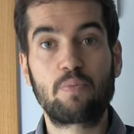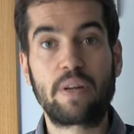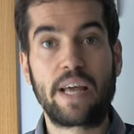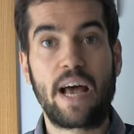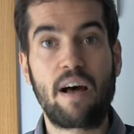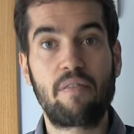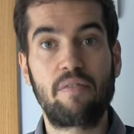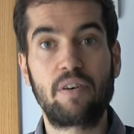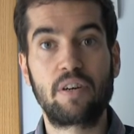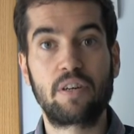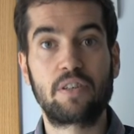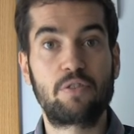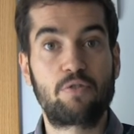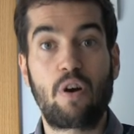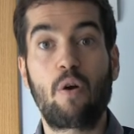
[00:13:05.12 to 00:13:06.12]
they have
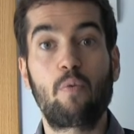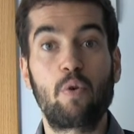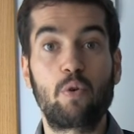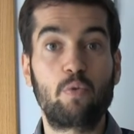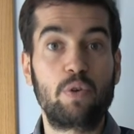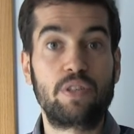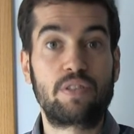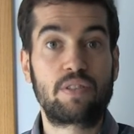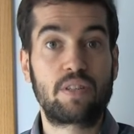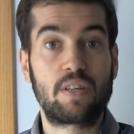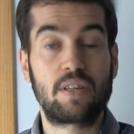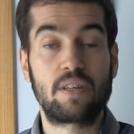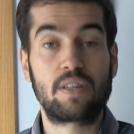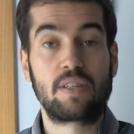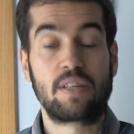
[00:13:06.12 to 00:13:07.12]
a drawer with
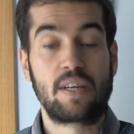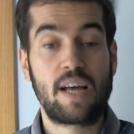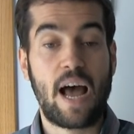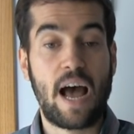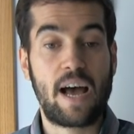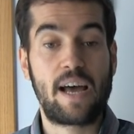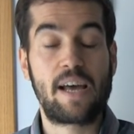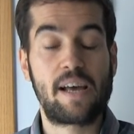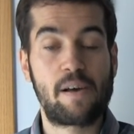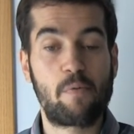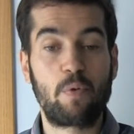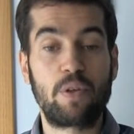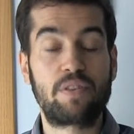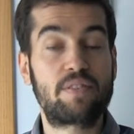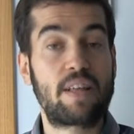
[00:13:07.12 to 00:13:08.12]

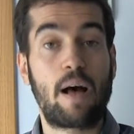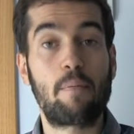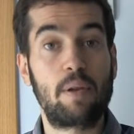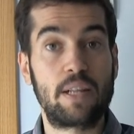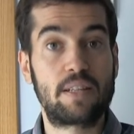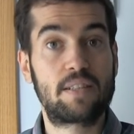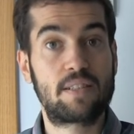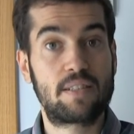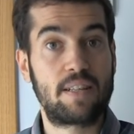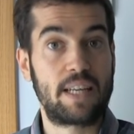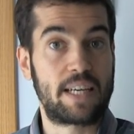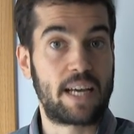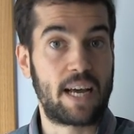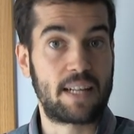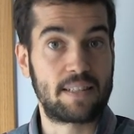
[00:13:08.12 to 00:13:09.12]
tablets they
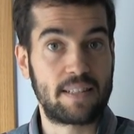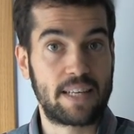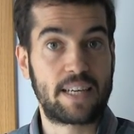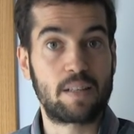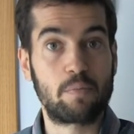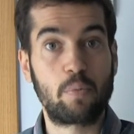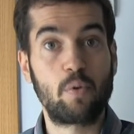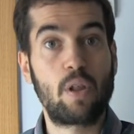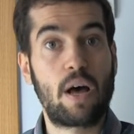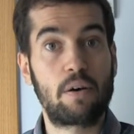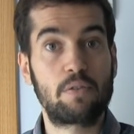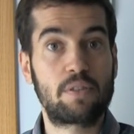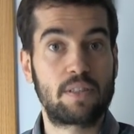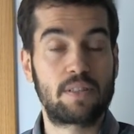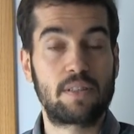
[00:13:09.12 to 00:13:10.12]
can pull
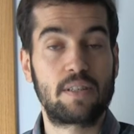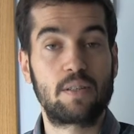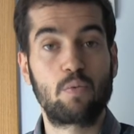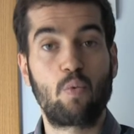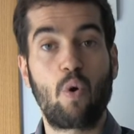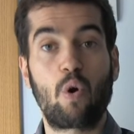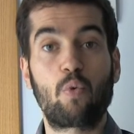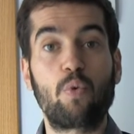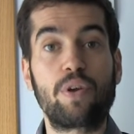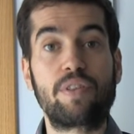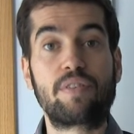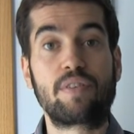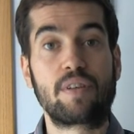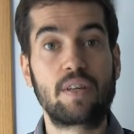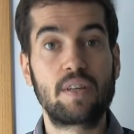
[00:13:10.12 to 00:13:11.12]
out and work
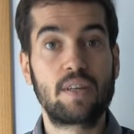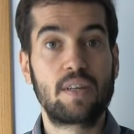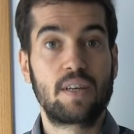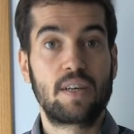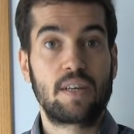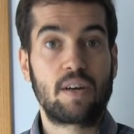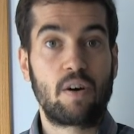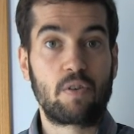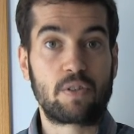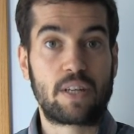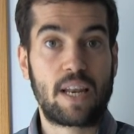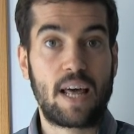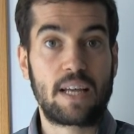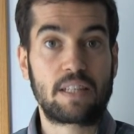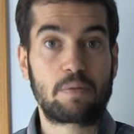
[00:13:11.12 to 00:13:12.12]
with on
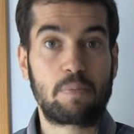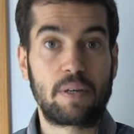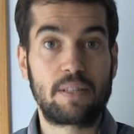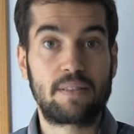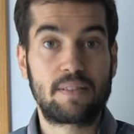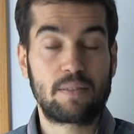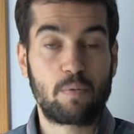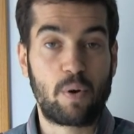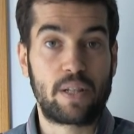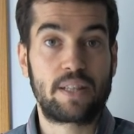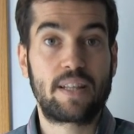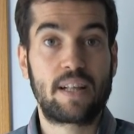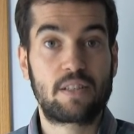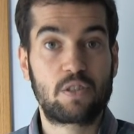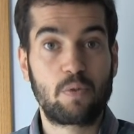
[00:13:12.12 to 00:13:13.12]
class. But well,
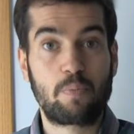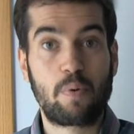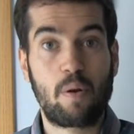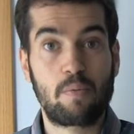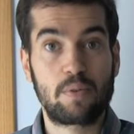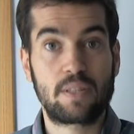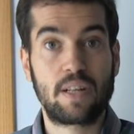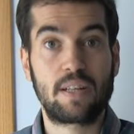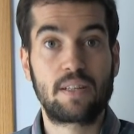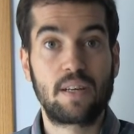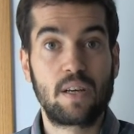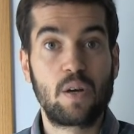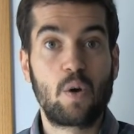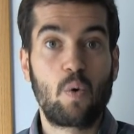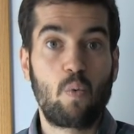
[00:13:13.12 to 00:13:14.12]
that's some problems that
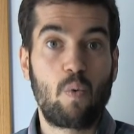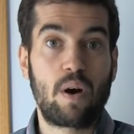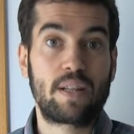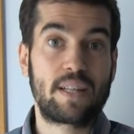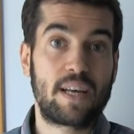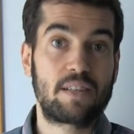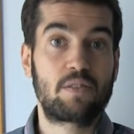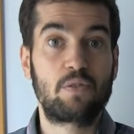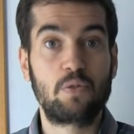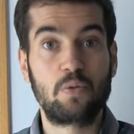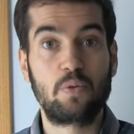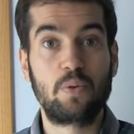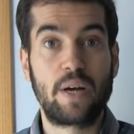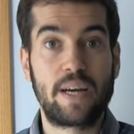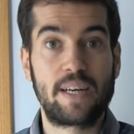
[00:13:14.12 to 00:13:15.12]
one has to
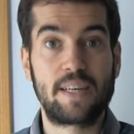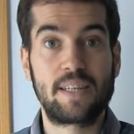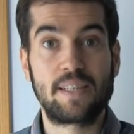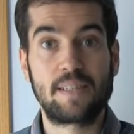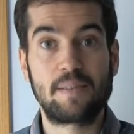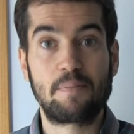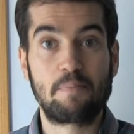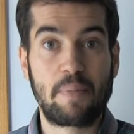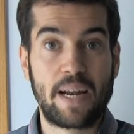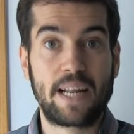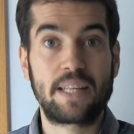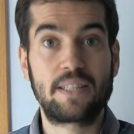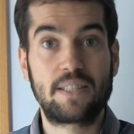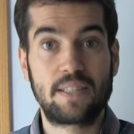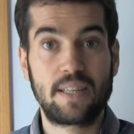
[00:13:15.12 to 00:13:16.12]

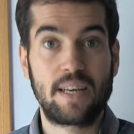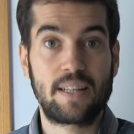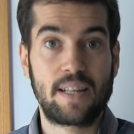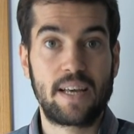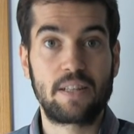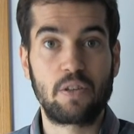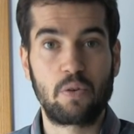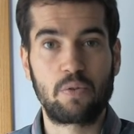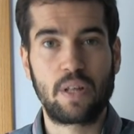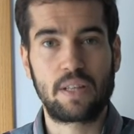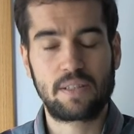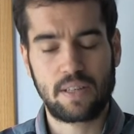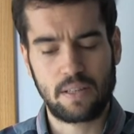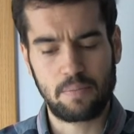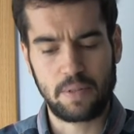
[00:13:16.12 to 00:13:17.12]
manage, and I know that
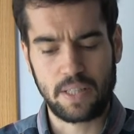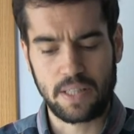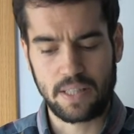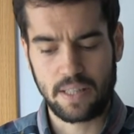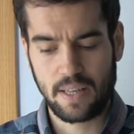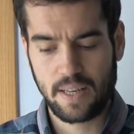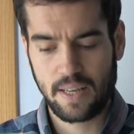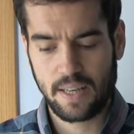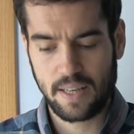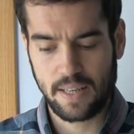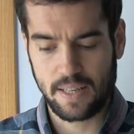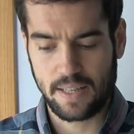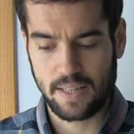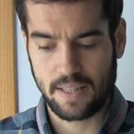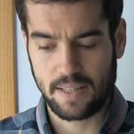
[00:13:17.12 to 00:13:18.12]
can be
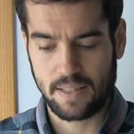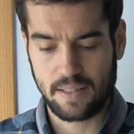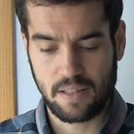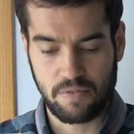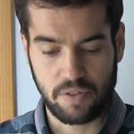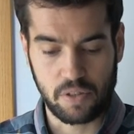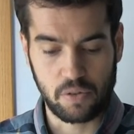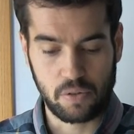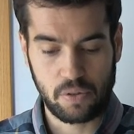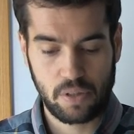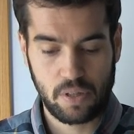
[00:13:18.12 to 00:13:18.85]
difficult.